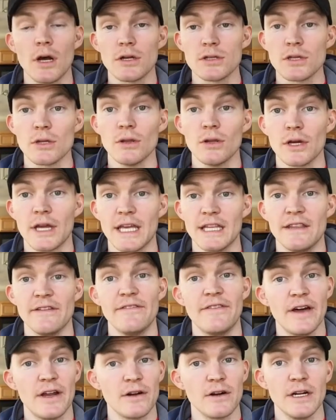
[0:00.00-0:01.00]
also look at the
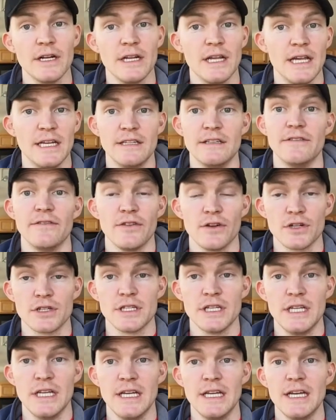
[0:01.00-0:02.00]
veteran and
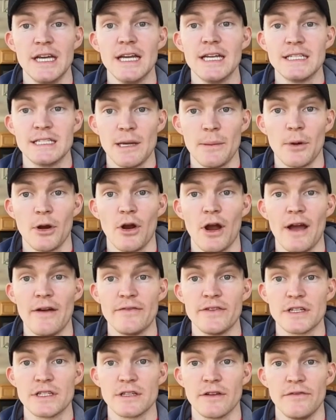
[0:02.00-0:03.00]
diversity
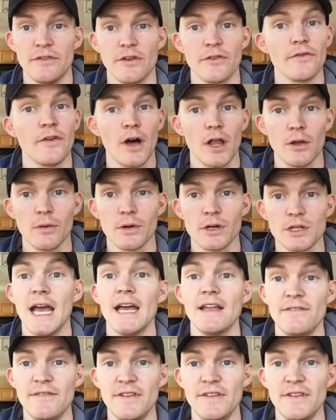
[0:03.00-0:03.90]
demographics of your followers, and